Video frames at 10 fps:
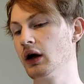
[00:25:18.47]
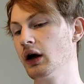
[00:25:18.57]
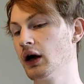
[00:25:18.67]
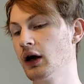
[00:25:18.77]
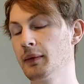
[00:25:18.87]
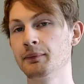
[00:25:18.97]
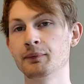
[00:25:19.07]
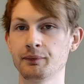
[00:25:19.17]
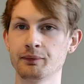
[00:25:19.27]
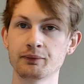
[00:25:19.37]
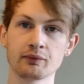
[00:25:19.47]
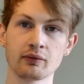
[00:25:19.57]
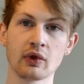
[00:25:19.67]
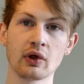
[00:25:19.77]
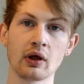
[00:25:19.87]
Um,
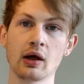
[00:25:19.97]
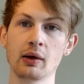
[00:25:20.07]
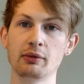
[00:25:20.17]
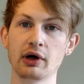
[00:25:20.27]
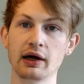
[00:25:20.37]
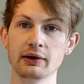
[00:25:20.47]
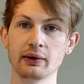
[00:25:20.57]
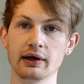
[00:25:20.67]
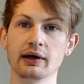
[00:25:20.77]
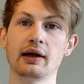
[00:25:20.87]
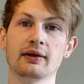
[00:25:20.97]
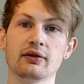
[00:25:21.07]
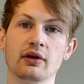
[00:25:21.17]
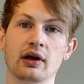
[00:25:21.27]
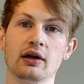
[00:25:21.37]
but anyway, at
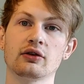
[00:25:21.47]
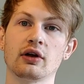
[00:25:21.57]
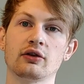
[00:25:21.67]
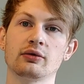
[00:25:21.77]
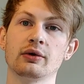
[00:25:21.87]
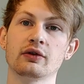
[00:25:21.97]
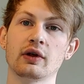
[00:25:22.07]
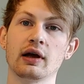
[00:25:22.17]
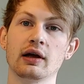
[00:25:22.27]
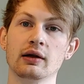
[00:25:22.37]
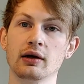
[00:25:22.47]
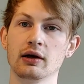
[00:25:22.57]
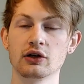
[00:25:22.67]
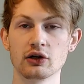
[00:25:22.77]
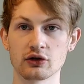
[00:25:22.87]
this stage, I just want to say a
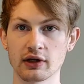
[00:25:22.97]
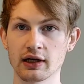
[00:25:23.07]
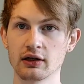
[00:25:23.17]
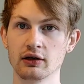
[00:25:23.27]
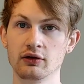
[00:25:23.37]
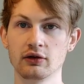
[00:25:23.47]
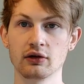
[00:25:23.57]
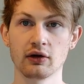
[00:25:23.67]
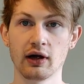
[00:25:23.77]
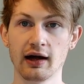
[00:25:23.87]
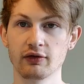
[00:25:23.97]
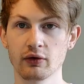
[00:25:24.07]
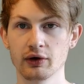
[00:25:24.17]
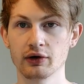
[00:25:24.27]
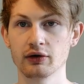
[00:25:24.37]
huge thank you to
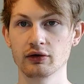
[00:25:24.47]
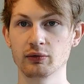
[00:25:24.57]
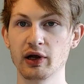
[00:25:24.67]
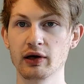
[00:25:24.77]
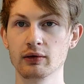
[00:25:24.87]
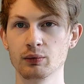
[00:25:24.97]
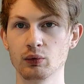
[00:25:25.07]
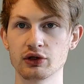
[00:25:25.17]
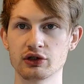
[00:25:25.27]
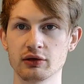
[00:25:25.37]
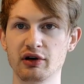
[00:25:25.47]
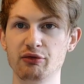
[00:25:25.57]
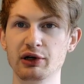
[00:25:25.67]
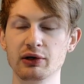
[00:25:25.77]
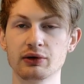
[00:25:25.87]
everyone who's been watching my
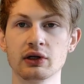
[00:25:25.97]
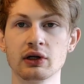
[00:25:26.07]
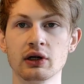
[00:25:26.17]
build.